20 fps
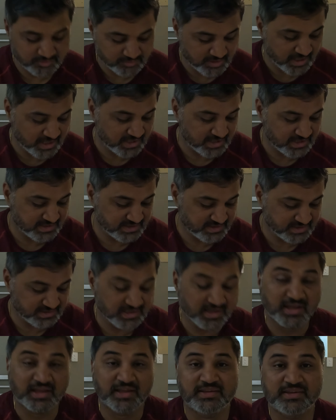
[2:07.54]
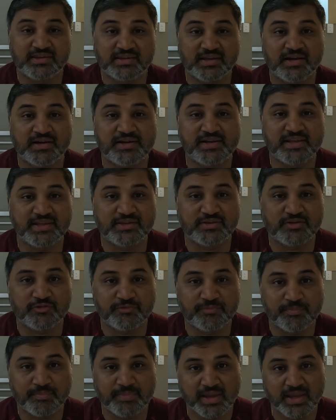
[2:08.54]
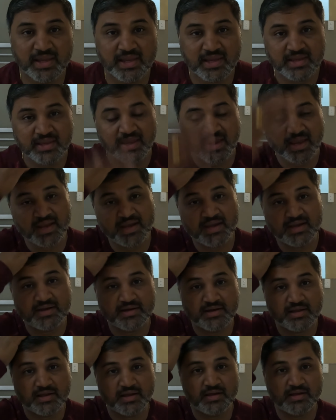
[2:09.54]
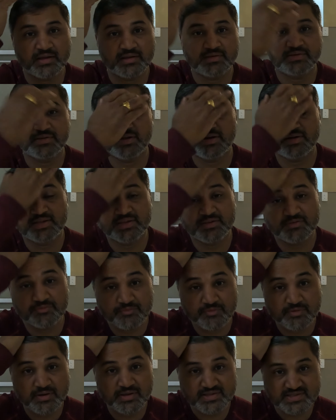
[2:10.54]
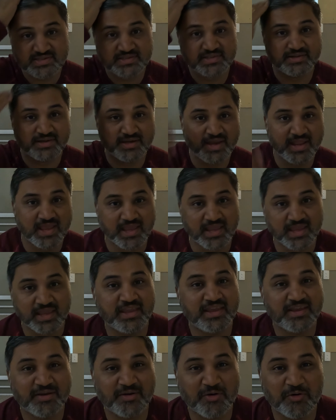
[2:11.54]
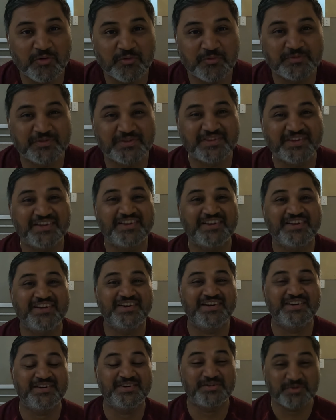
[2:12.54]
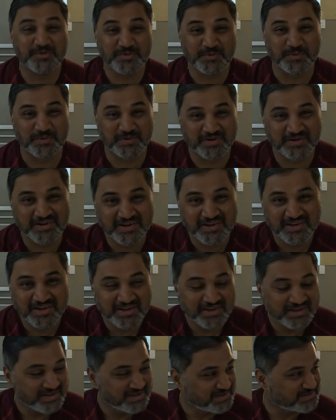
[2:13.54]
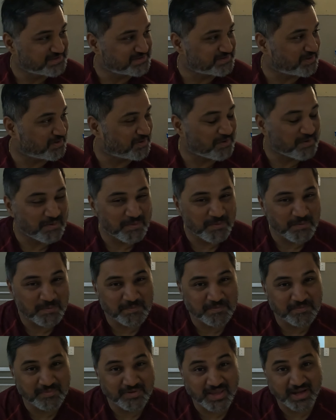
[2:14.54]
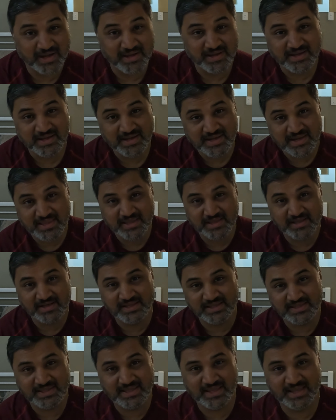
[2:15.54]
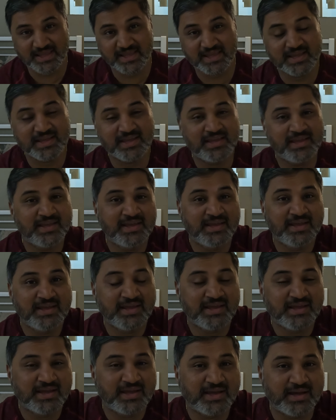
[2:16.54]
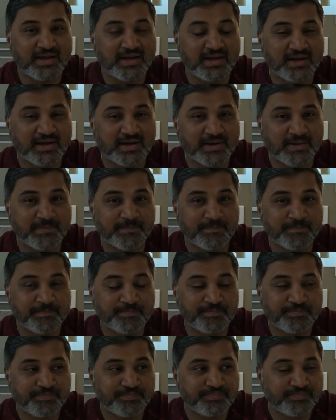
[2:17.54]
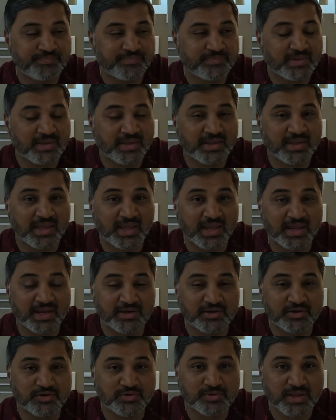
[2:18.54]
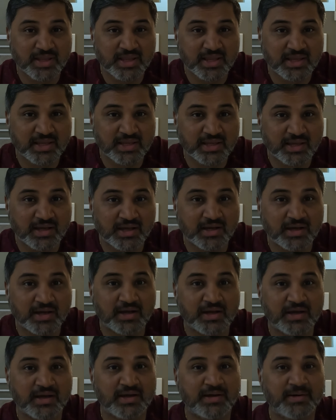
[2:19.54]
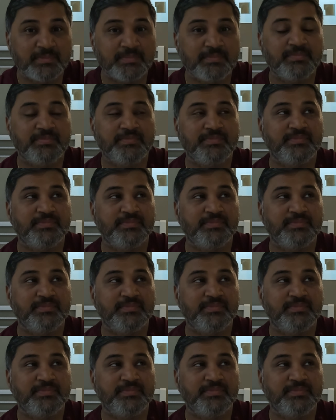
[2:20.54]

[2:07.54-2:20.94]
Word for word: today is uh, 30th of May and uh, 31st day of the tour so we are nearly there um, and today uh,